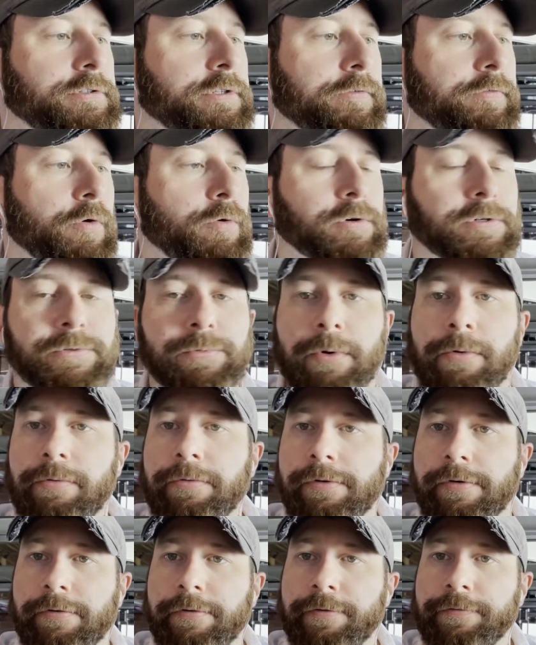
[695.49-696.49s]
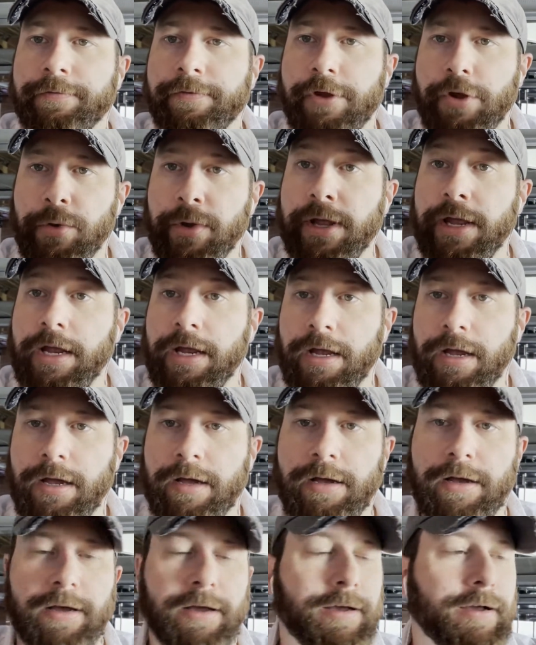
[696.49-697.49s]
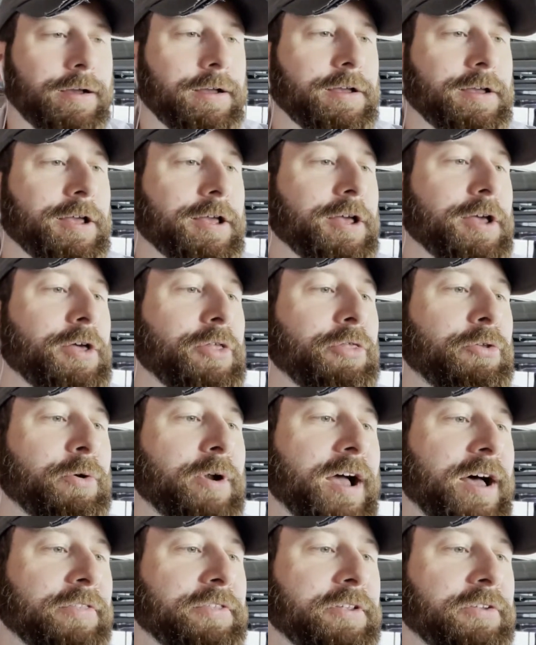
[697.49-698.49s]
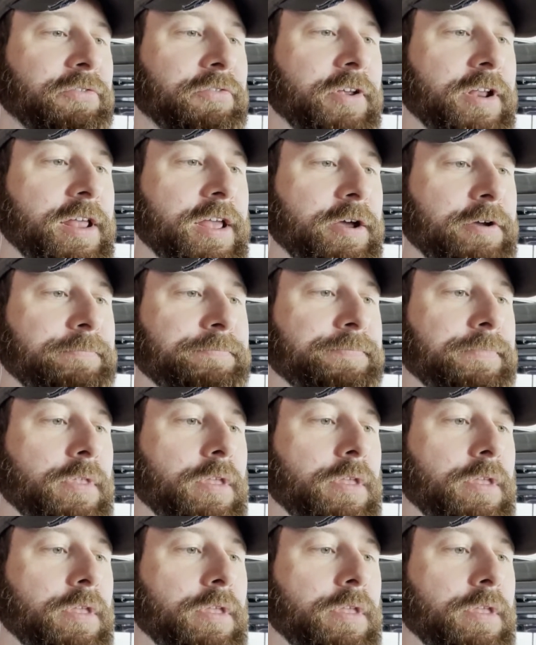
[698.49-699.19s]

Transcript: of course, what we're reviewing throughout this video.